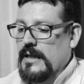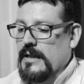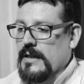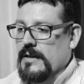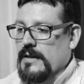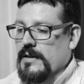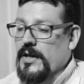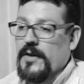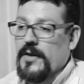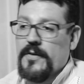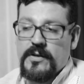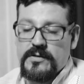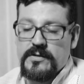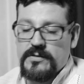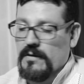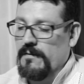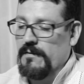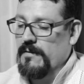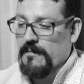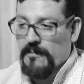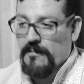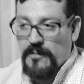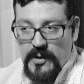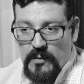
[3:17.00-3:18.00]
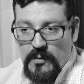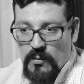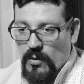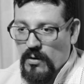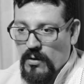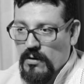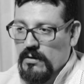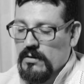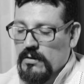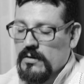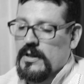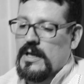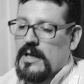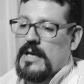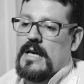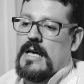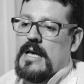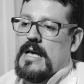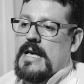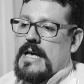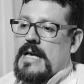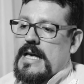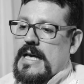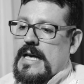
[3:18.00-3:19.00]
leaders of the free world
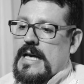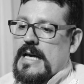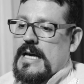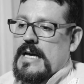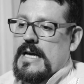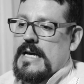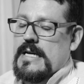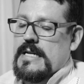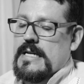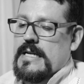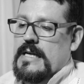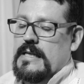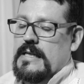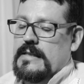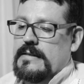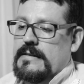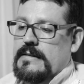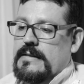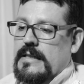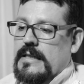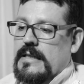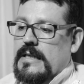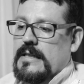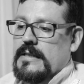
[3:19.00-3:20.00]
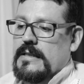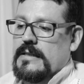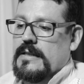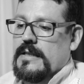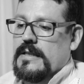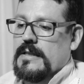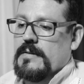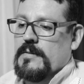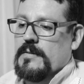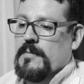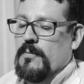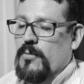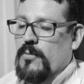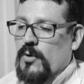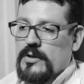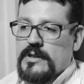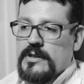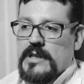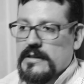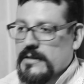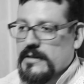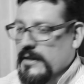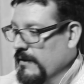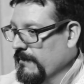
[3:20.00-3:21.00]
and as an
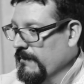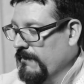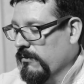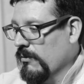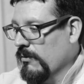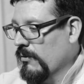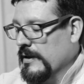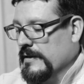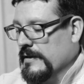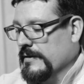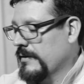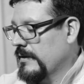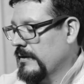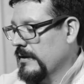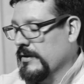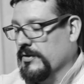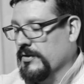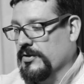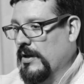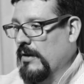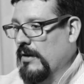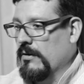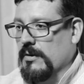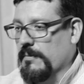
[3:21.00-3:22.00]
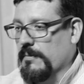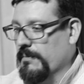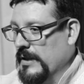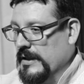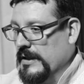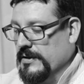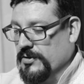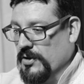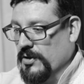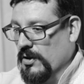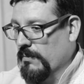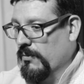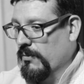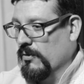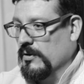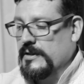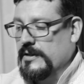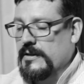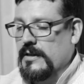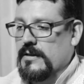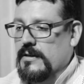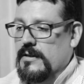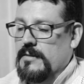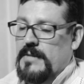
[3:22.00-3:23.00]
important influence in
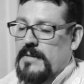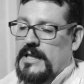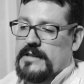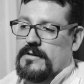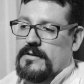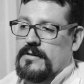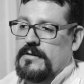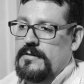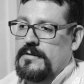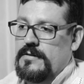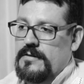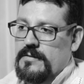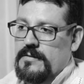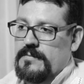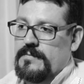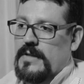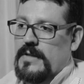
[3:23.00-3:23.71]
geopolitical matters.